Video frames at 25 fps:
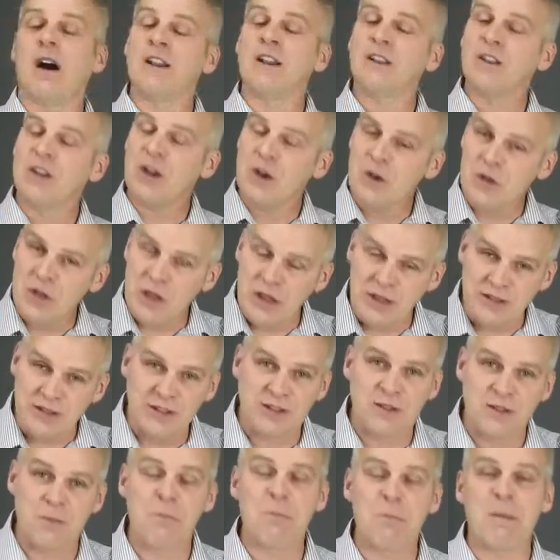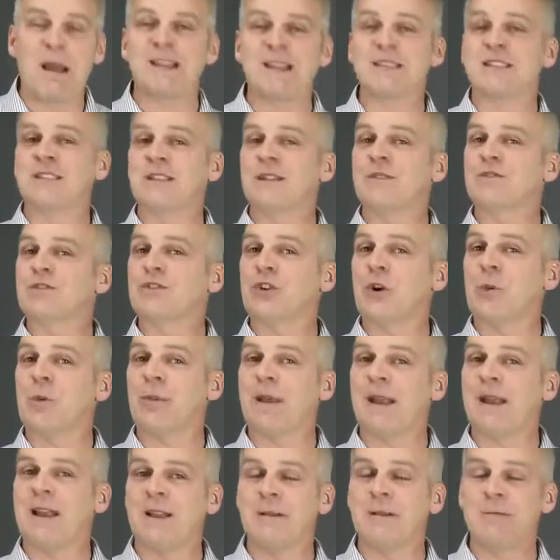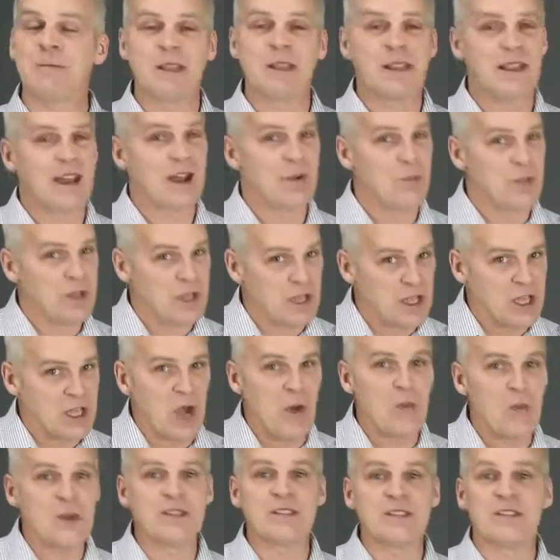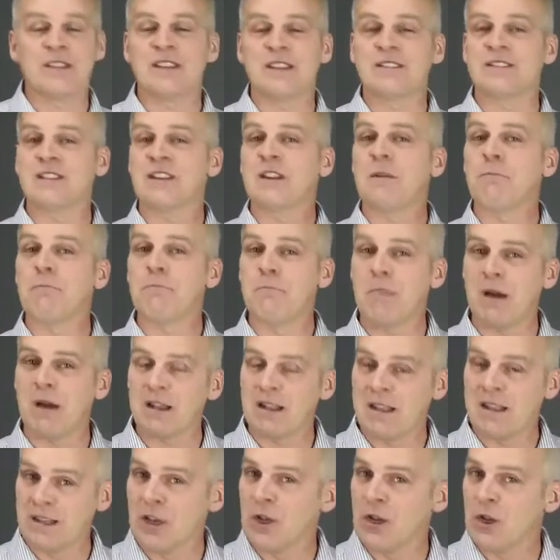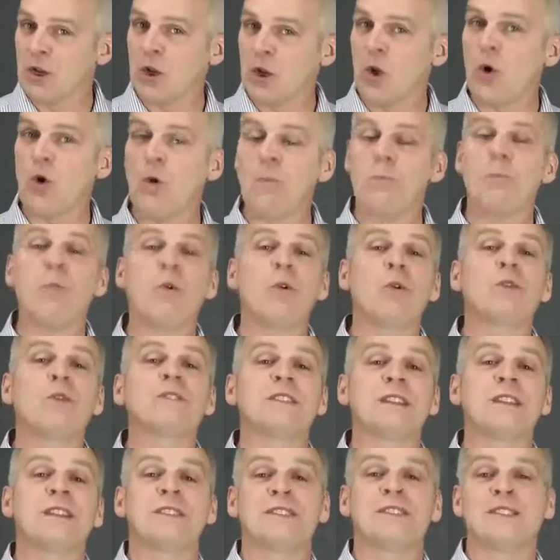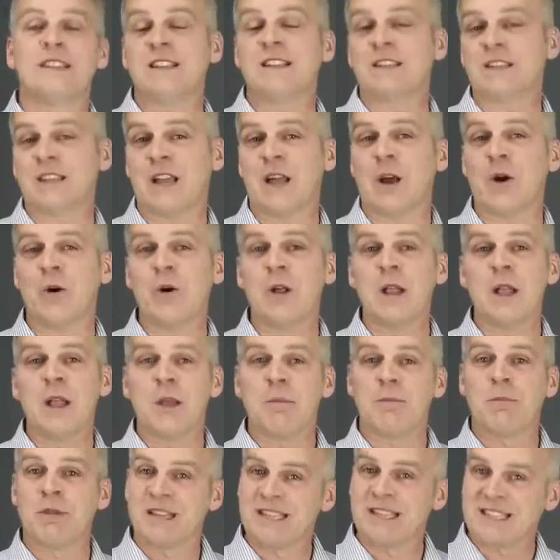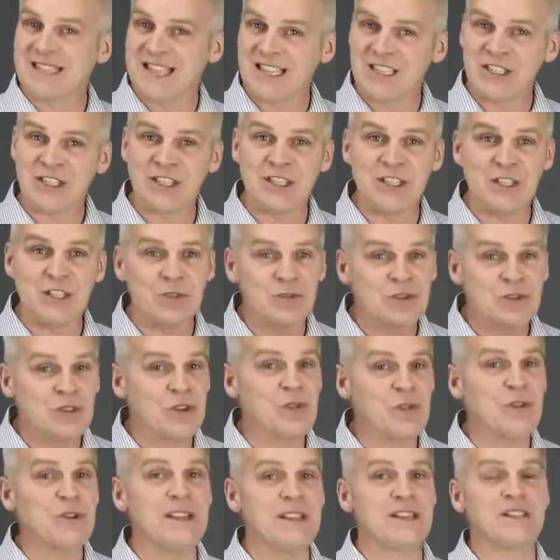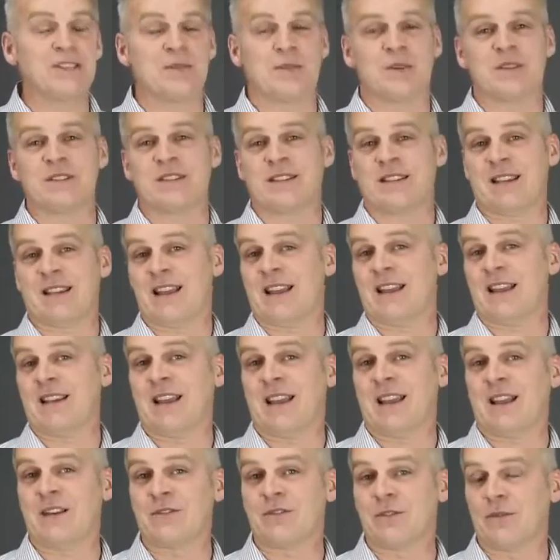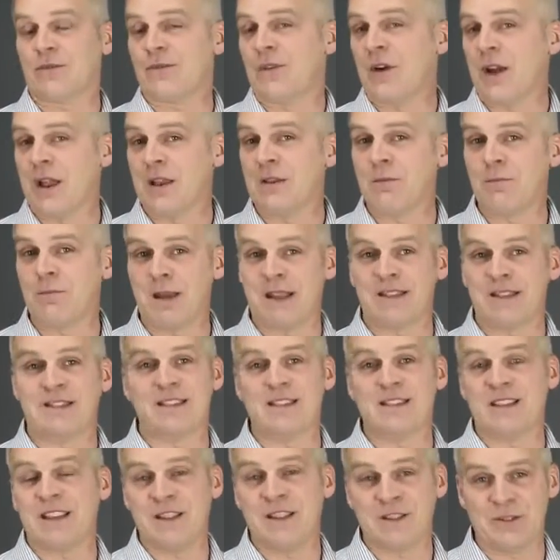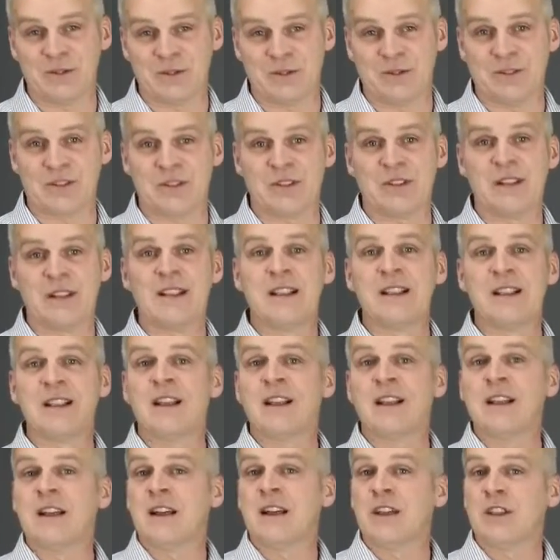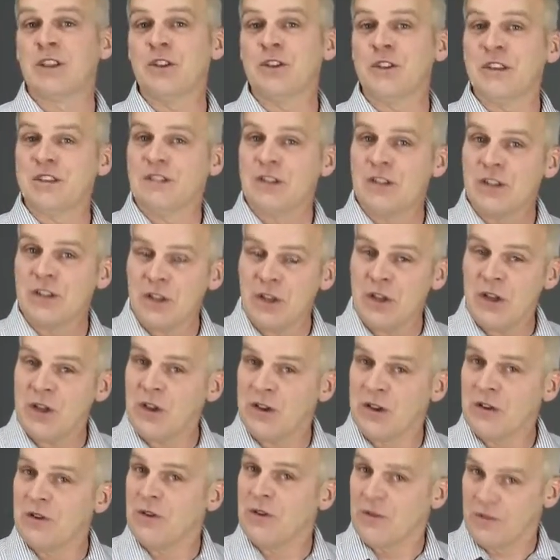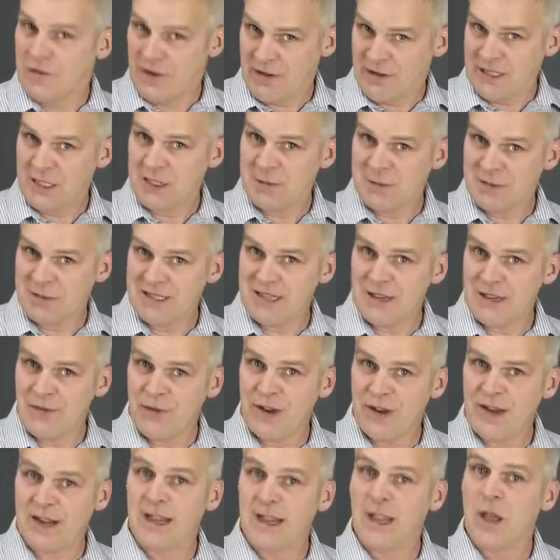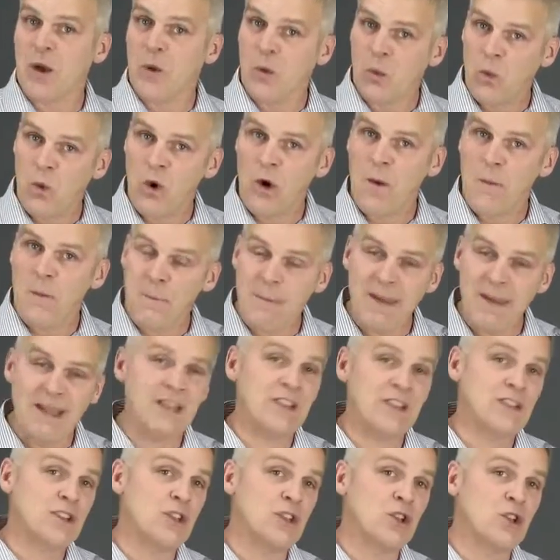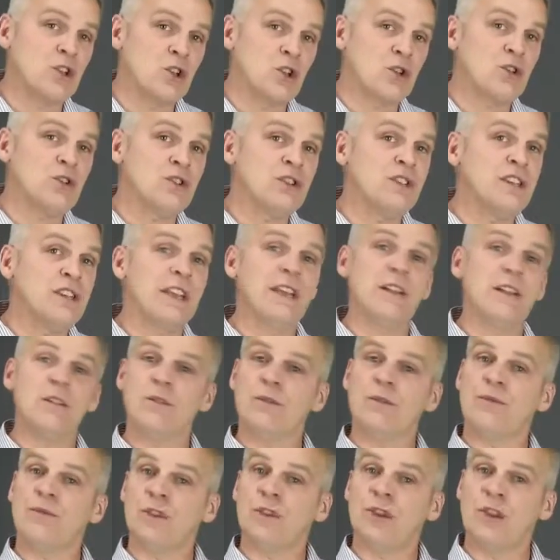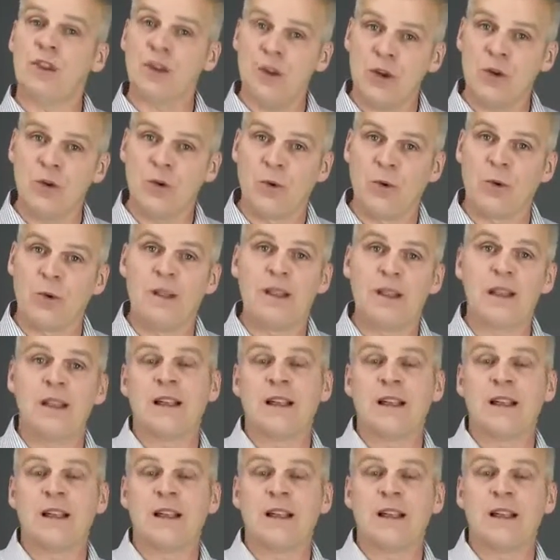I know that this is a massive topic and we could go into this in a lot more detail, but essentially you do need to understand how to find better deals. You need to learn very specifically what makes a good deal for you.